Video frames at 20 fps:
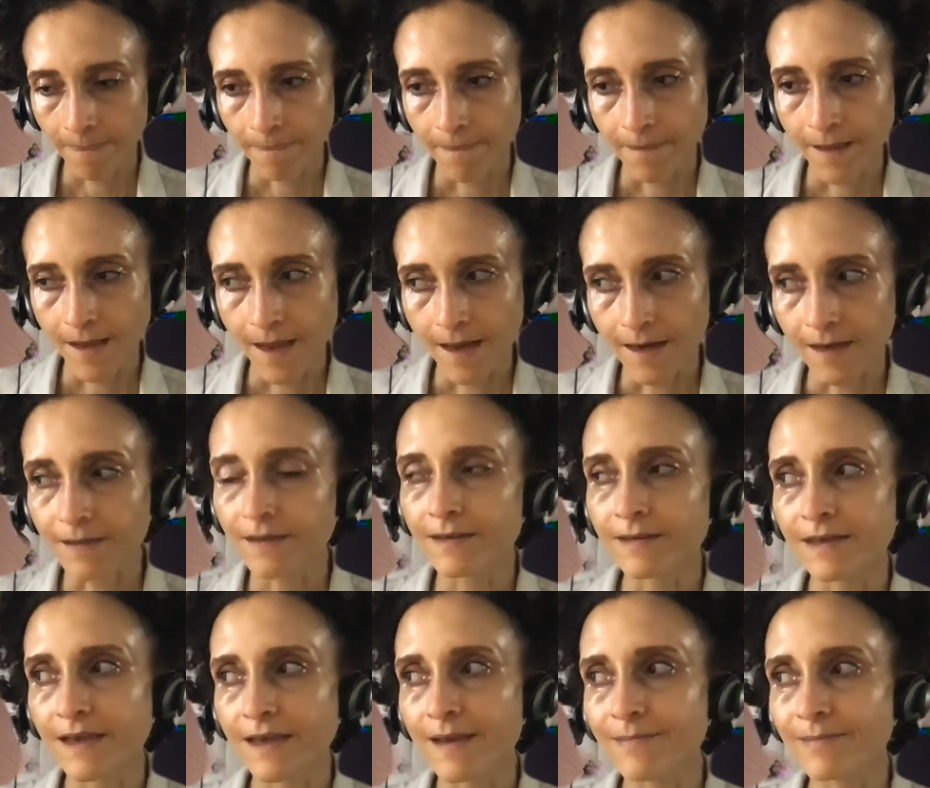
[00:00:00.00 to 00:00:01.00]
And at the
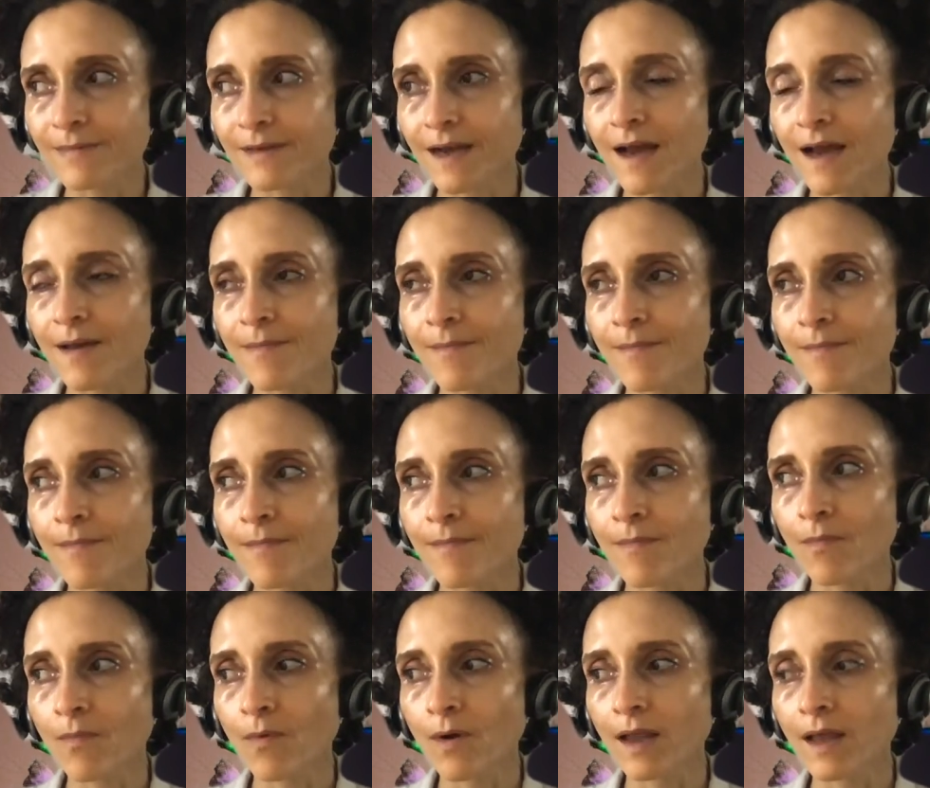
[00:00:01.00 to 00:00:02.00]
same time,
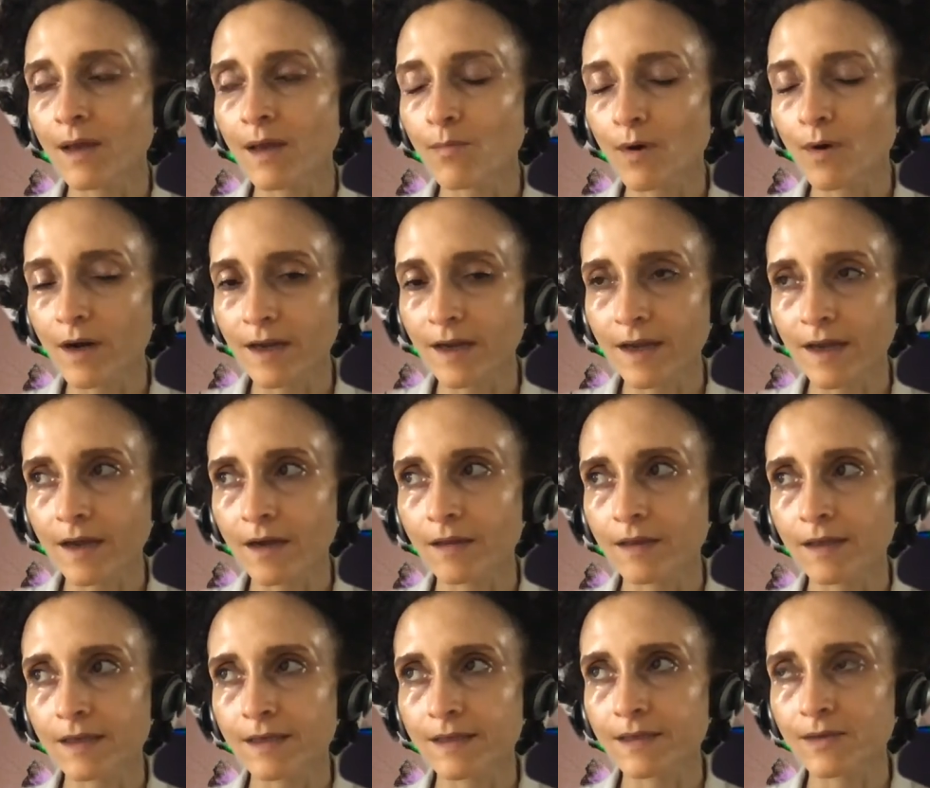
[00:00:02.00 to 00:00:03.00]
while I'm working on
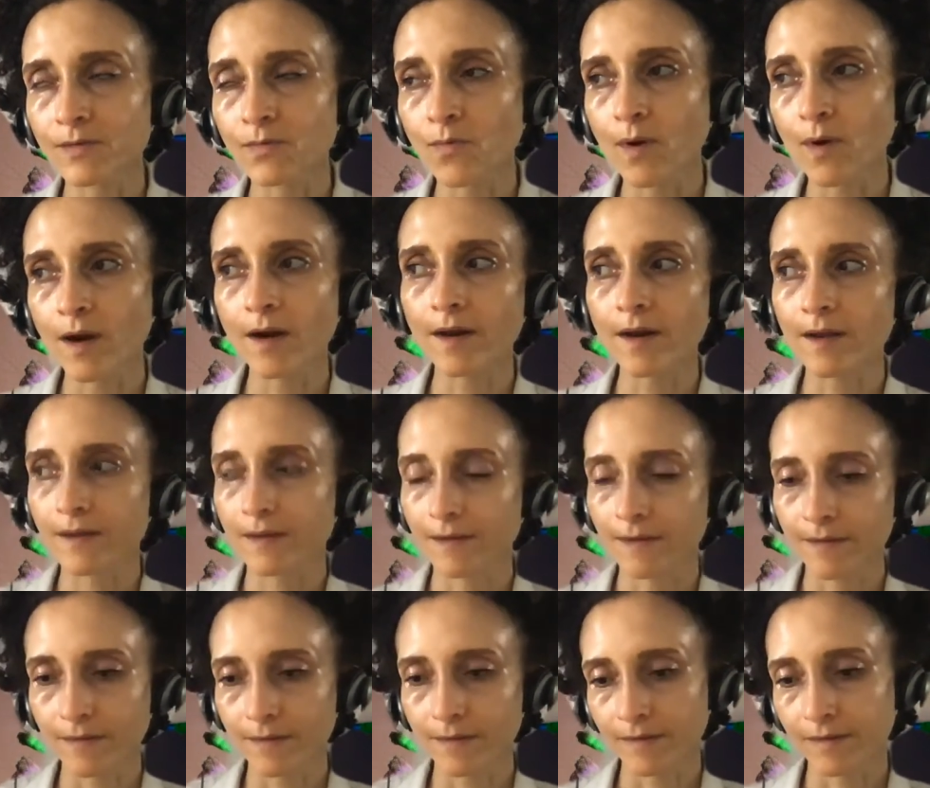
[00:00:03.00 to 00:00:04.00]
this work,
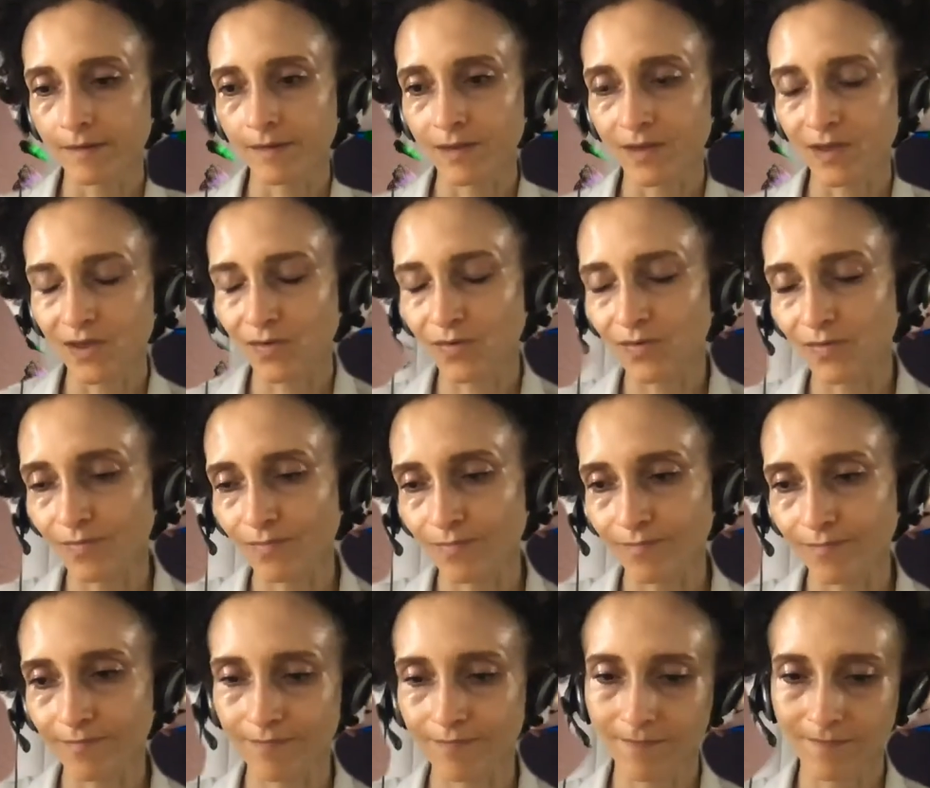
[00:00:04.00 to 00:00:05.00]
so
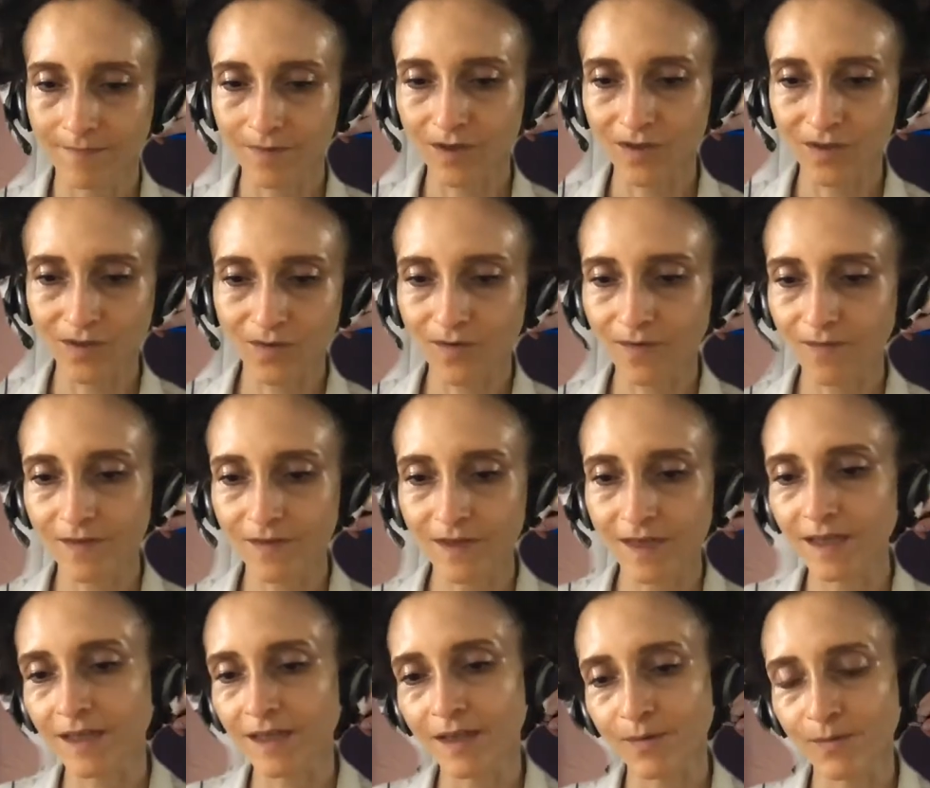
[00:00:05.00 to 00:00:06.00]
just sort of
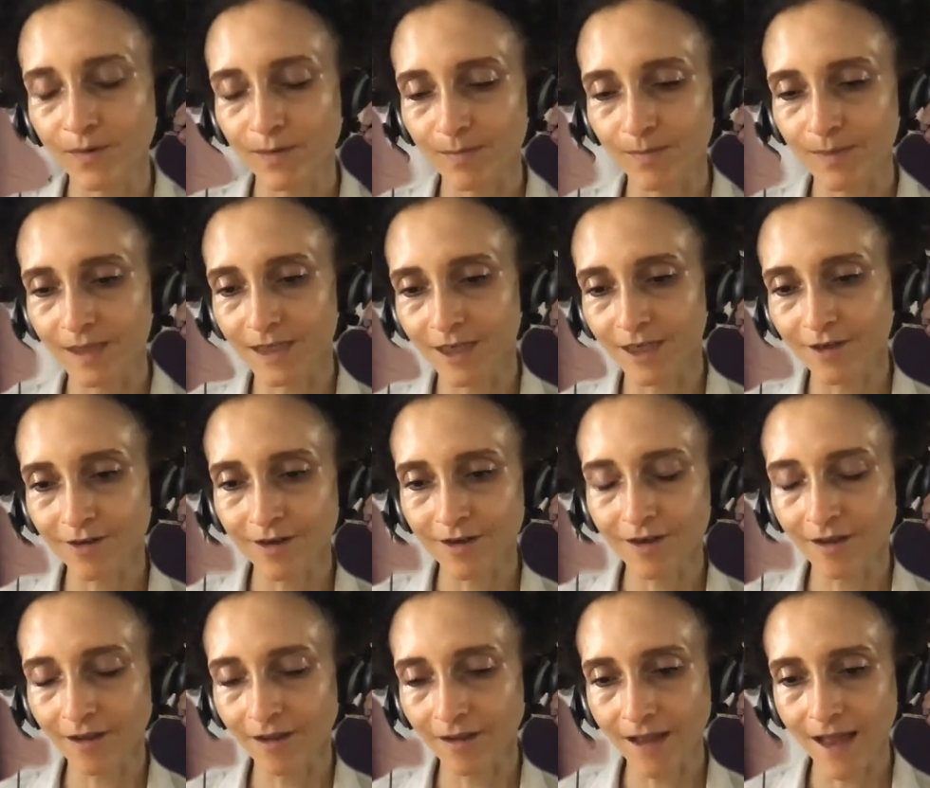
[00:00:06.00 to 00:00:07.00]
dealing with
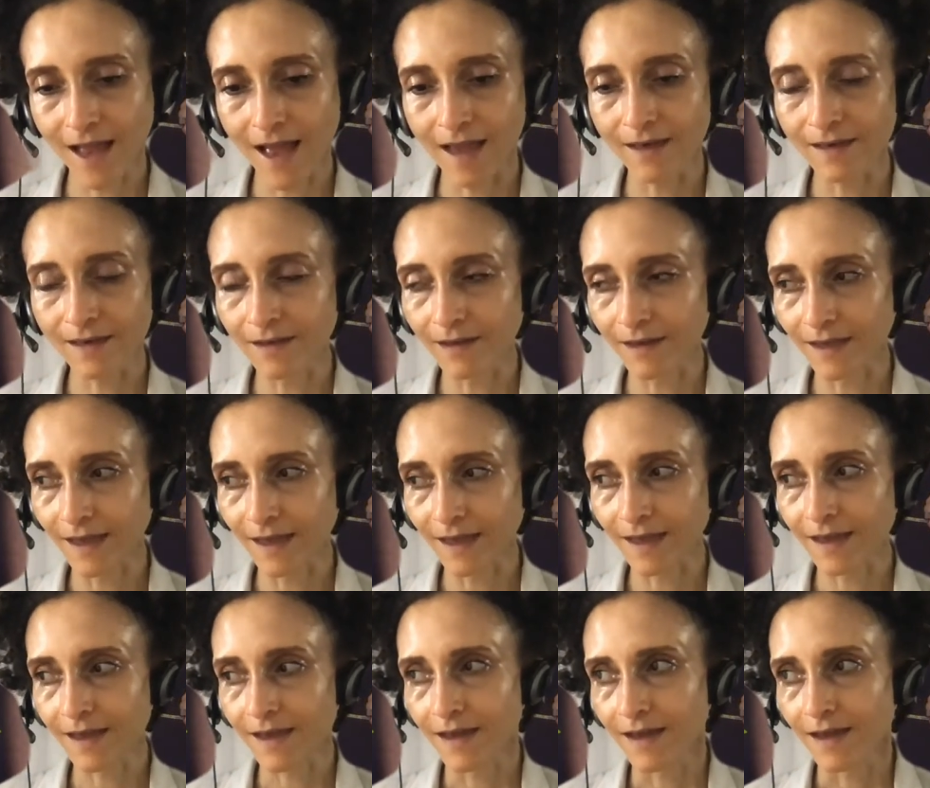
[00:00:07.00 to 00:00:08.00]
material handling,